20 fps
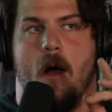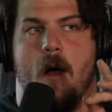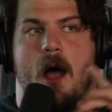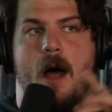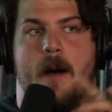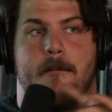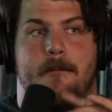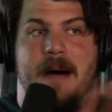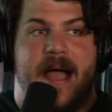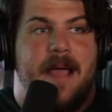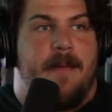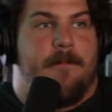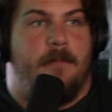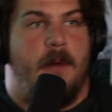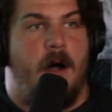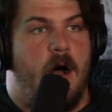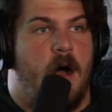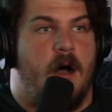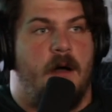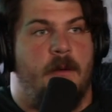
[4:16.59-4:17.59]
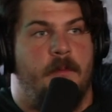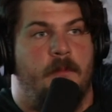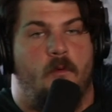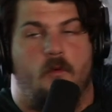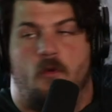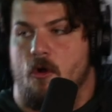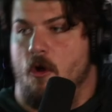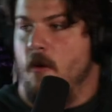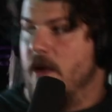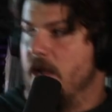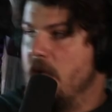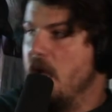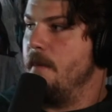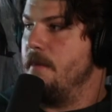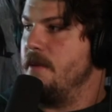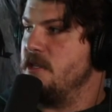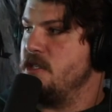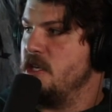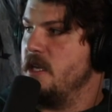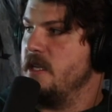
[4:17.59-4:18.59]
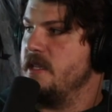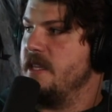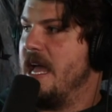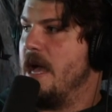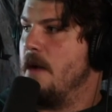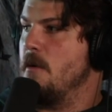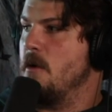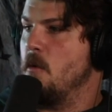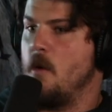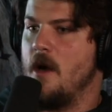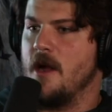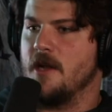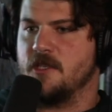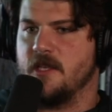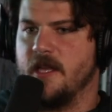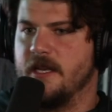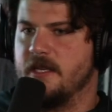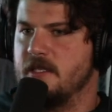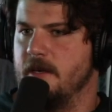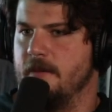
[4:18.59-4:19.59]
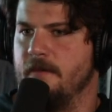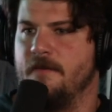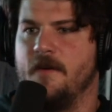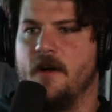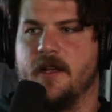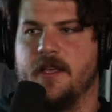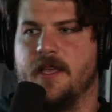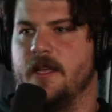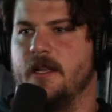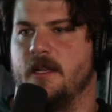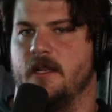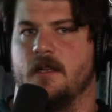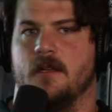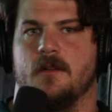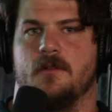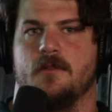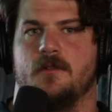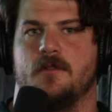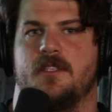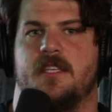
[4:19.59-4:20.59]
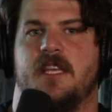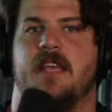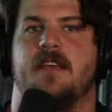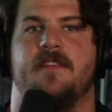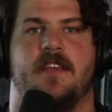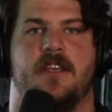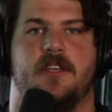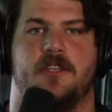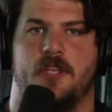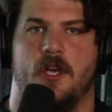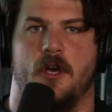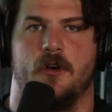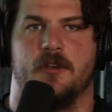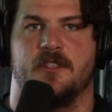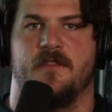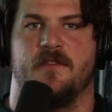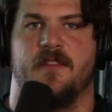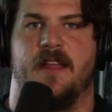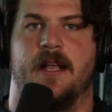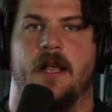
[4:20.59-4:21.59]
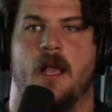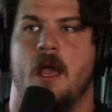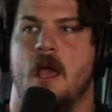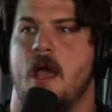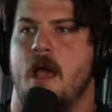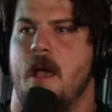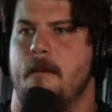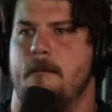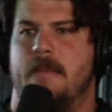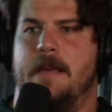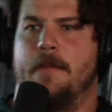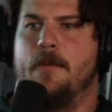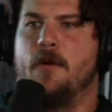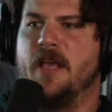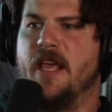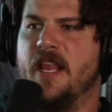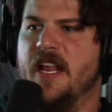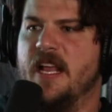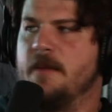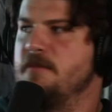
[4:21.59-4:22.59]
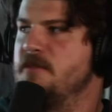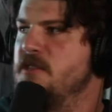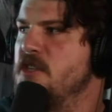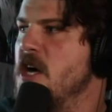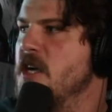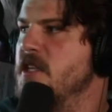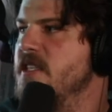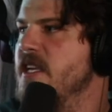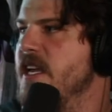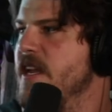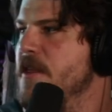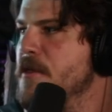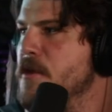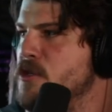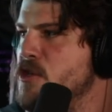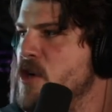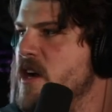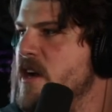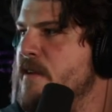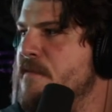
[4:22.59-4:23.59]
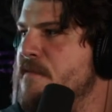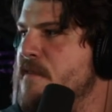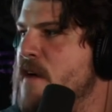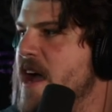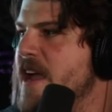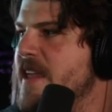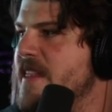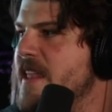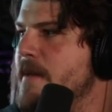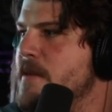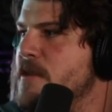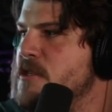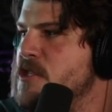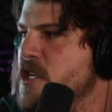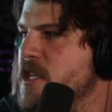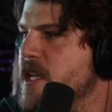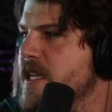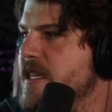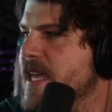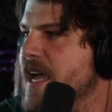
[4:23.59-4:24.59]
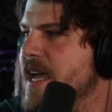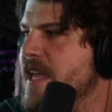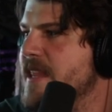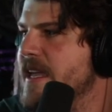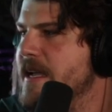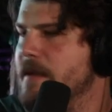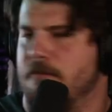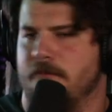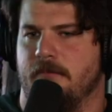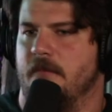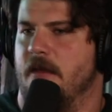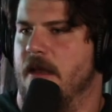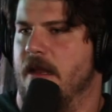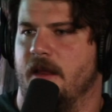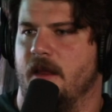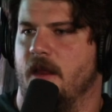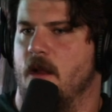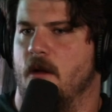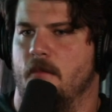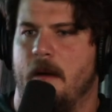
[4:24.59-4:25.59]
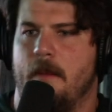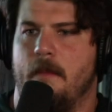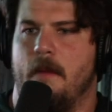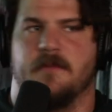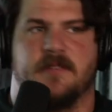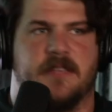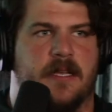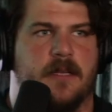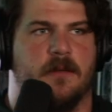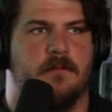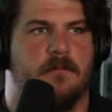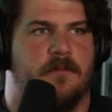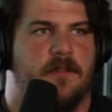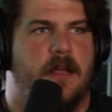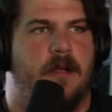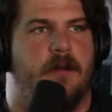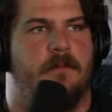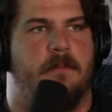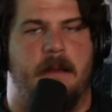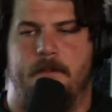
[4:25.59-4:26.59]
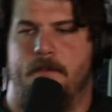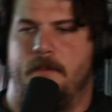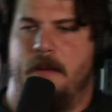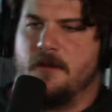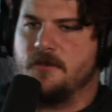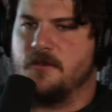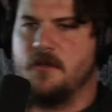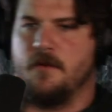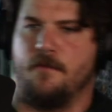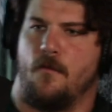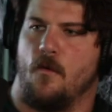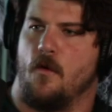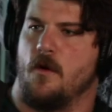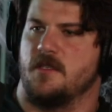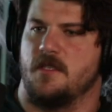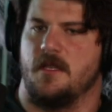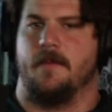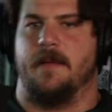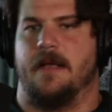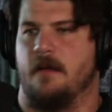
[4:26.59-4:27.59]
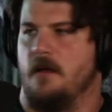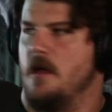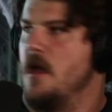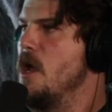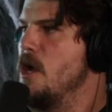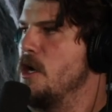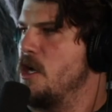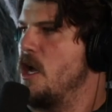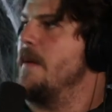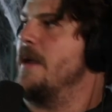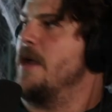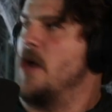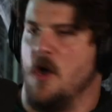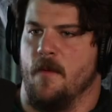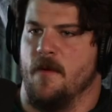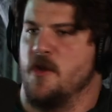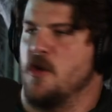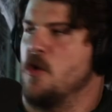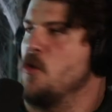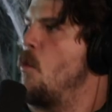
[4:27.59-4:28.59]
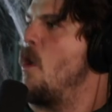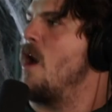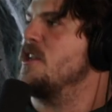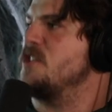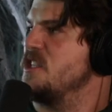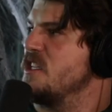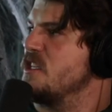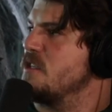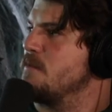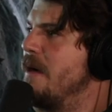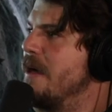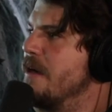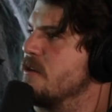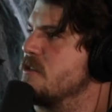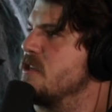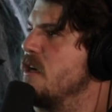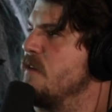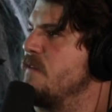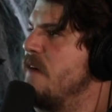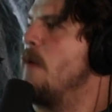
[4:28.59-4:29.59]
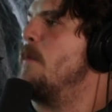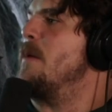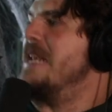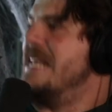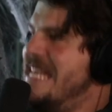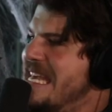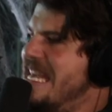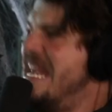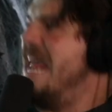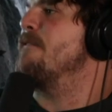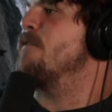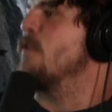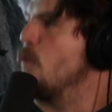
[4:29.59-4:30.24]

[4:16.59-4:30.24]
my mom growing up and shit like that would watch like some fucking TV shows of like people getting abducted and they're trying to find them and shit like that. Like, and you know, my mom's like, my parents are divorced. And I'm like, coming home and you're watching this by yourself. I would never